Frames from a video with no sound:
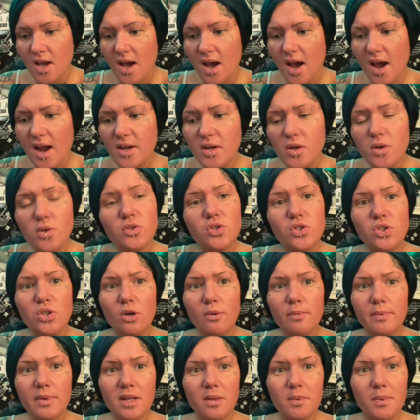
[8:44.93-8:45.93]
I know so
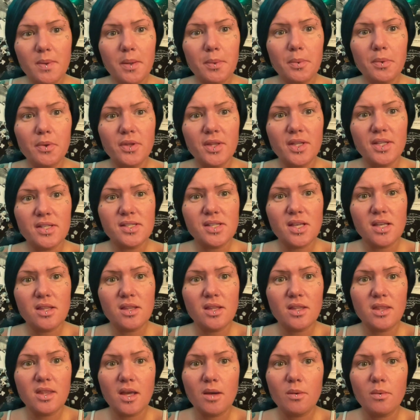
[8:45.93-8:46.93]
many people that say
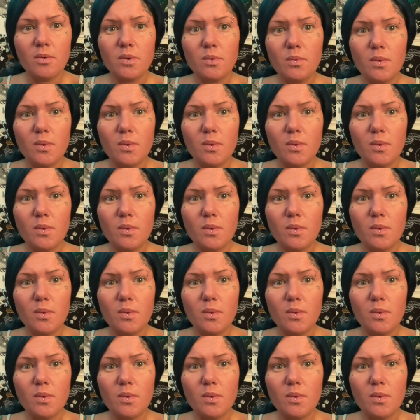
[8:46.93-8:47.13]
that they would